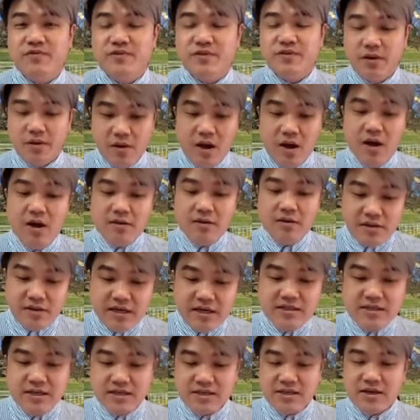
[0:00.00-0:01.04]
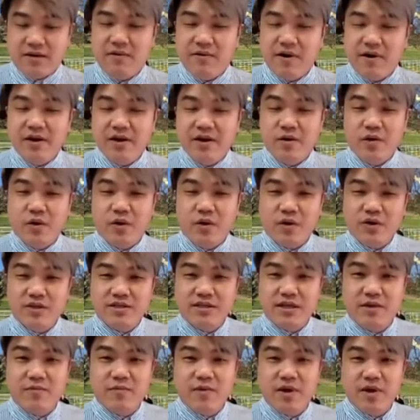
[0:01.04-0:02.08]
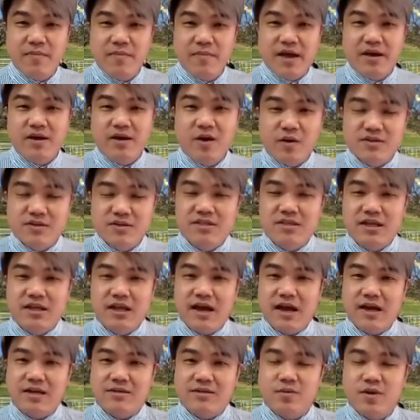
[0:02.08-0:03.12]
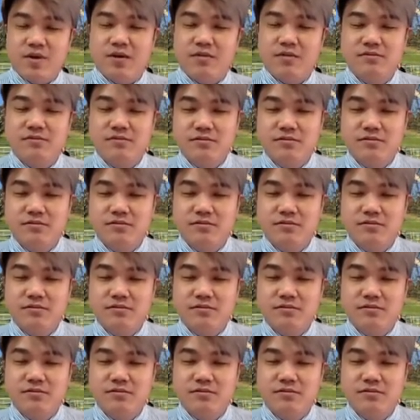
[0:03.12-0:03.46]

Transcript: So this is a very good horse that we may consider as well.